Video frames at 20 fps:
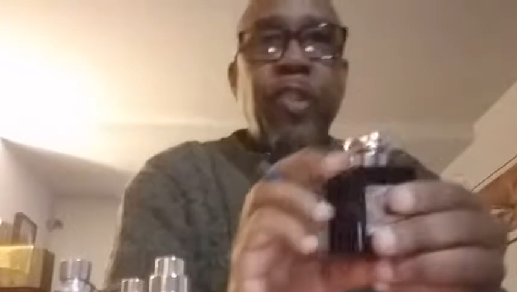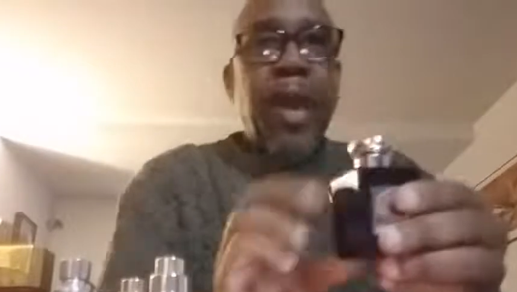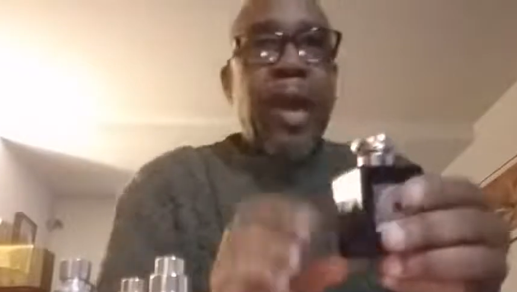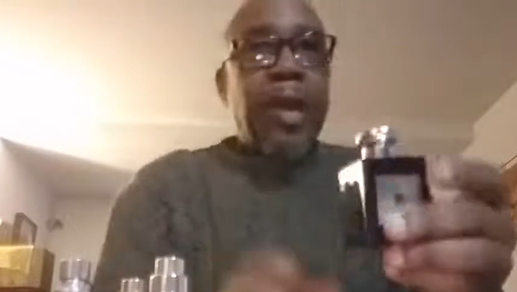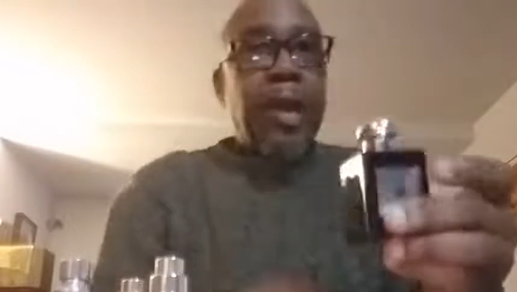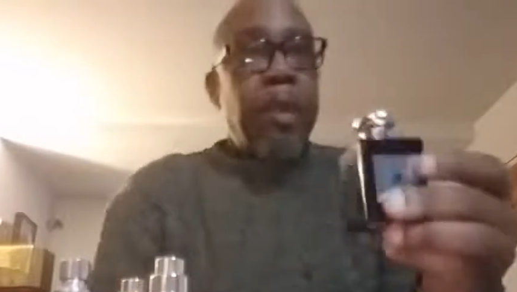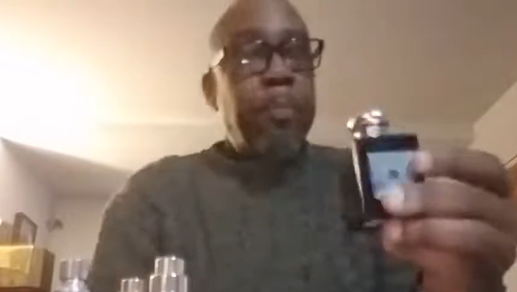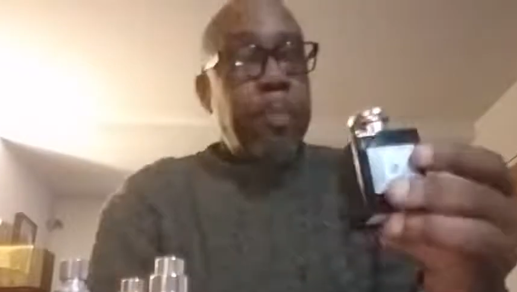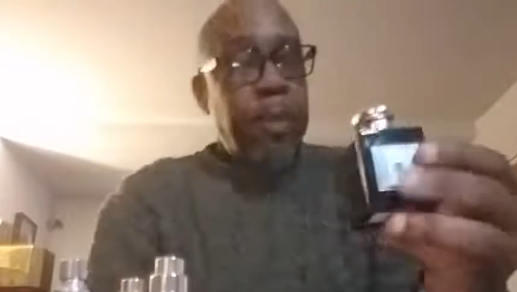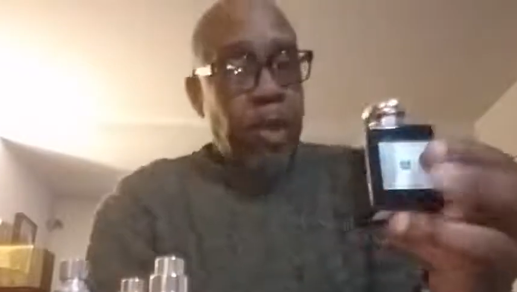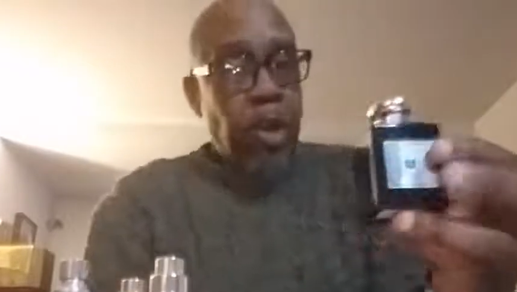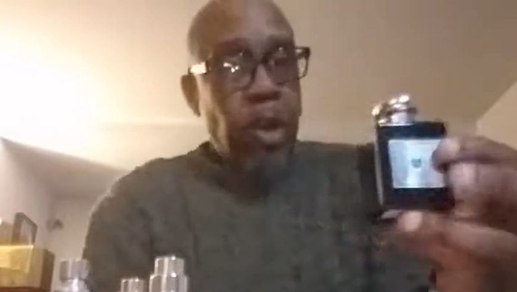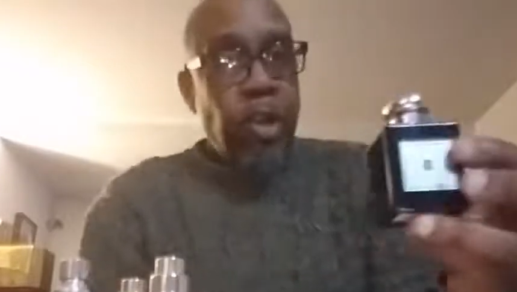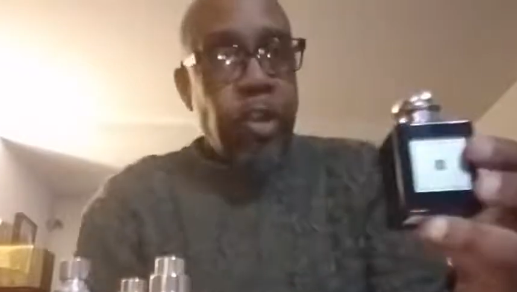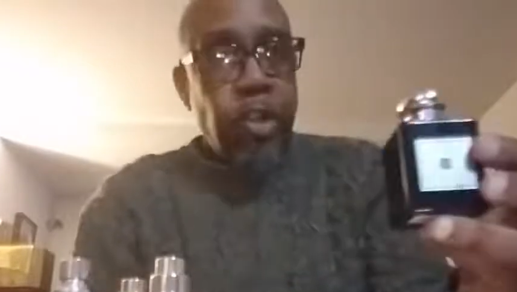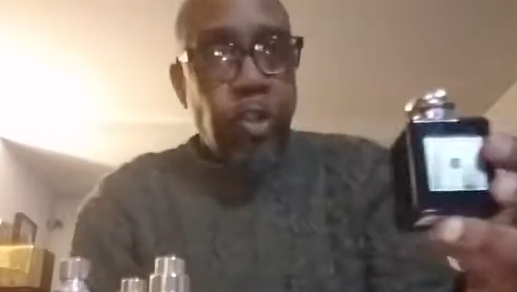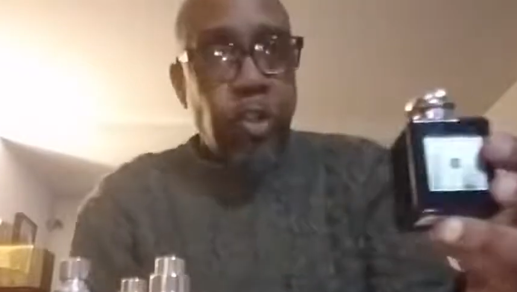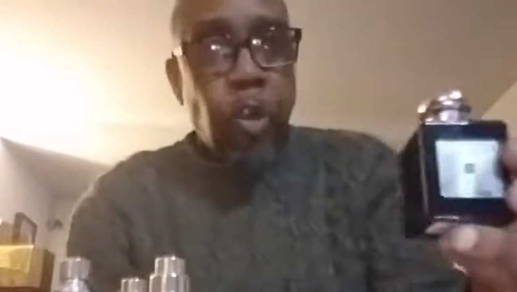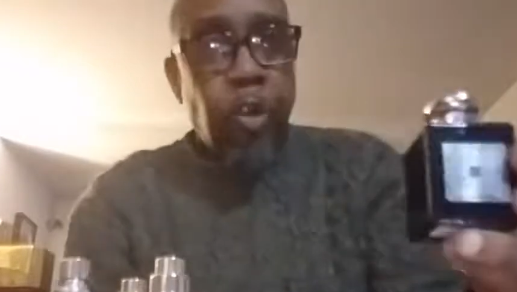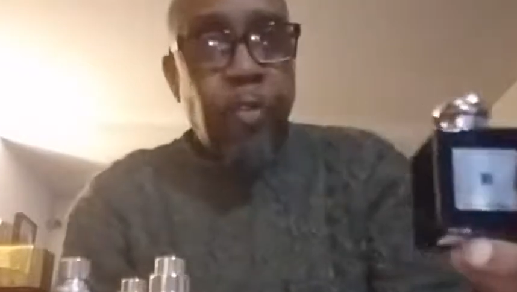Tonka. I paid
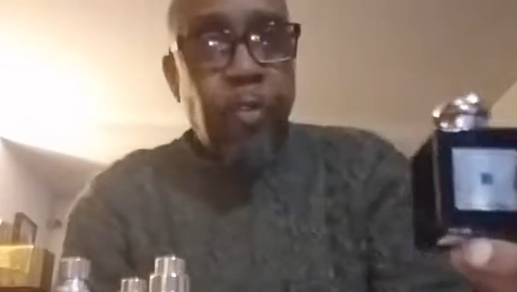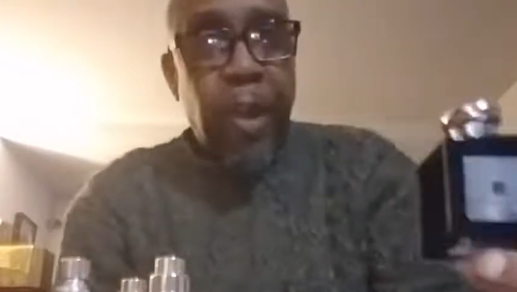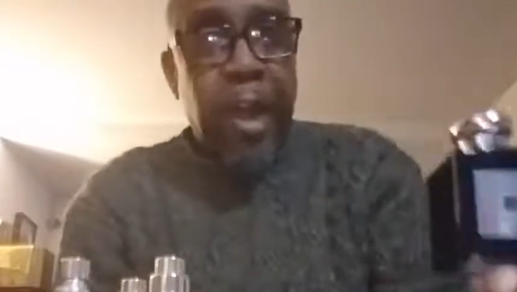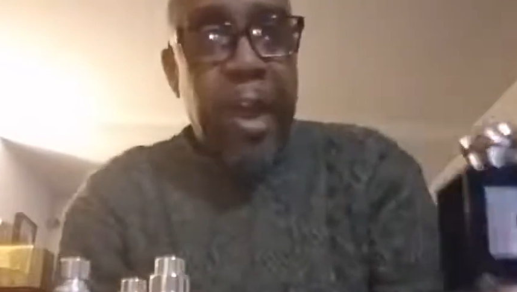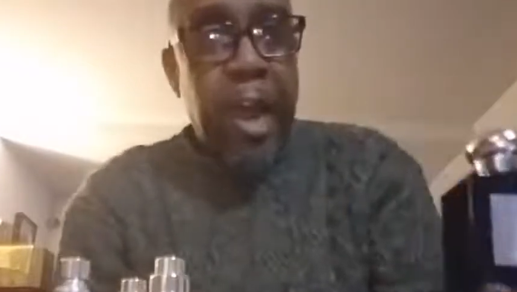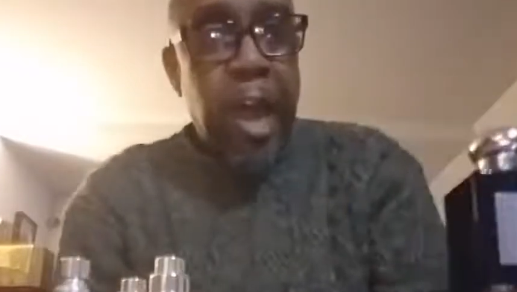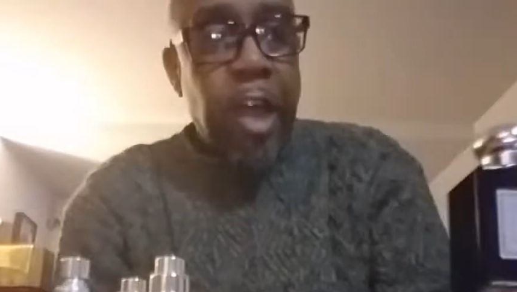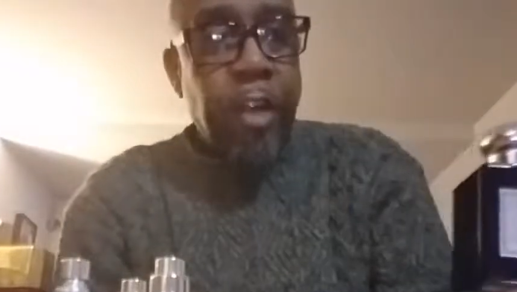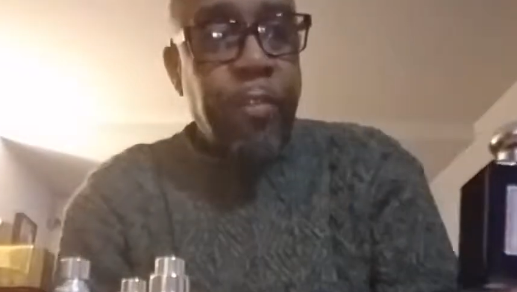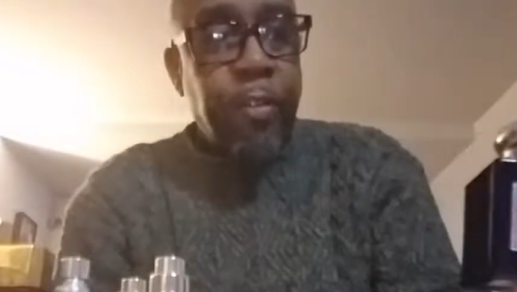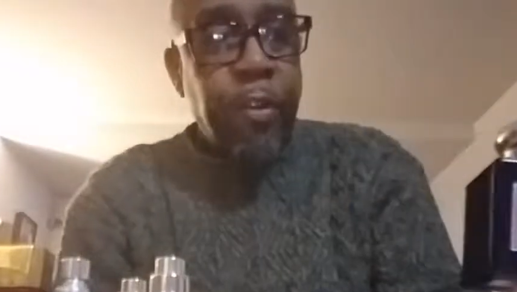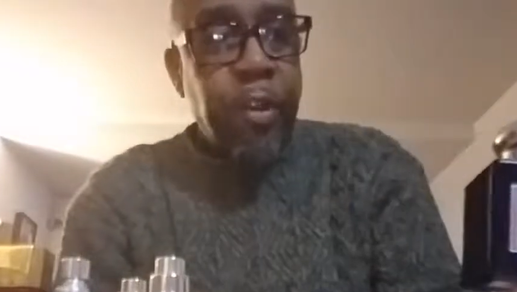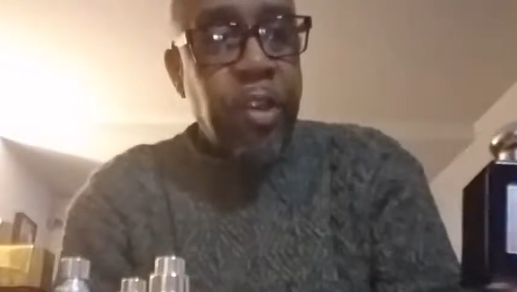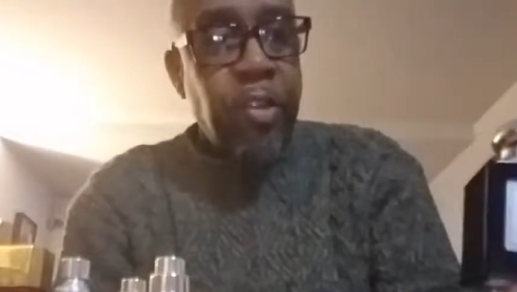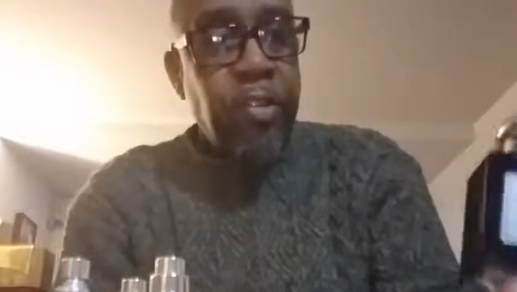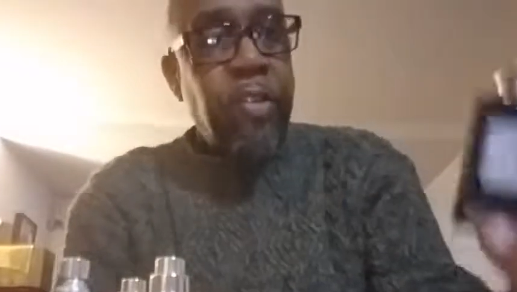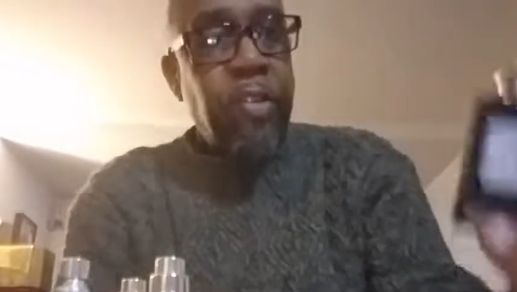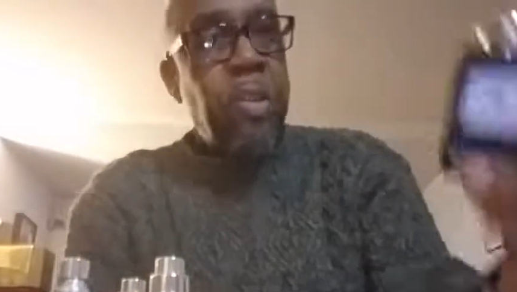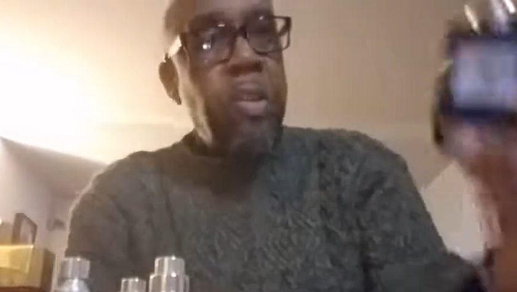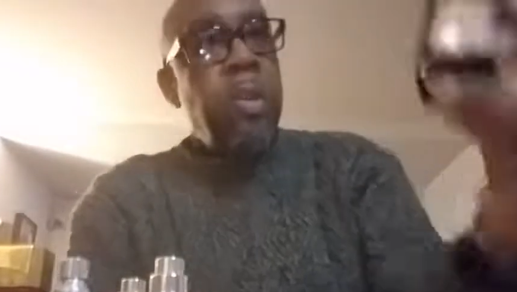$135 for
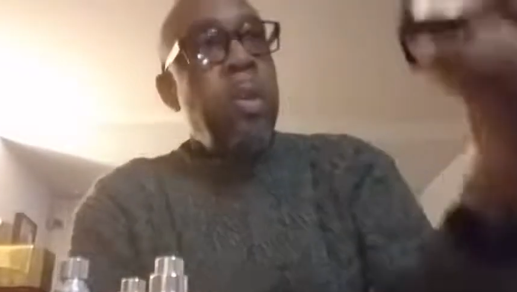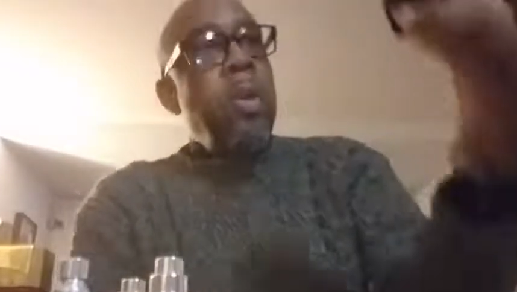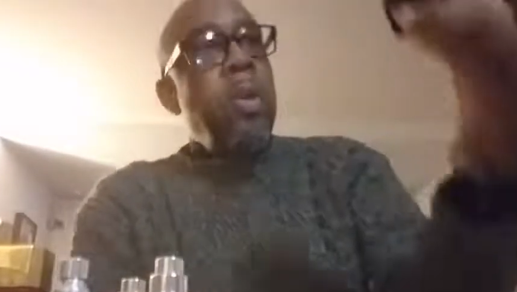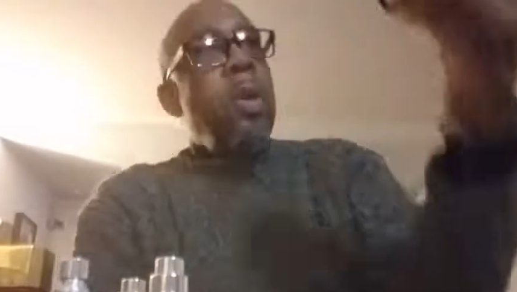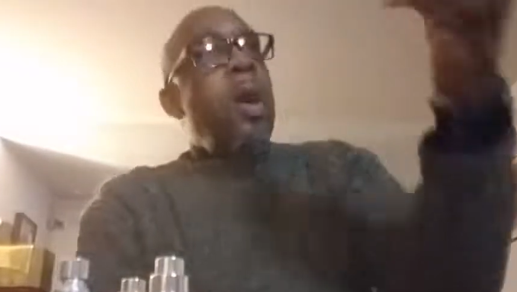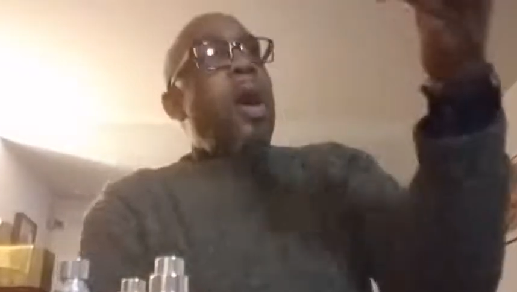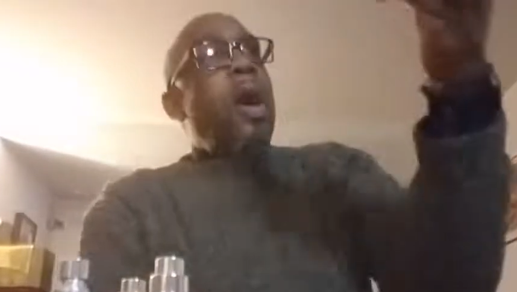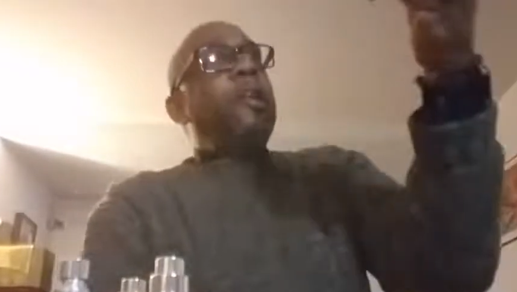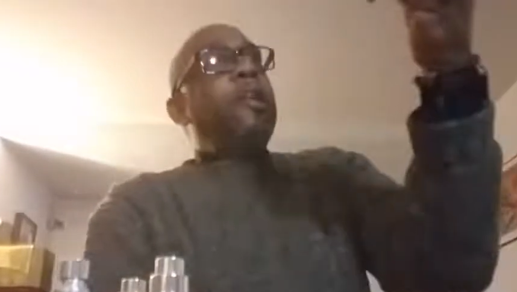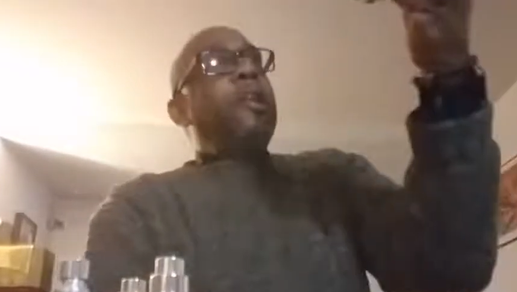this. I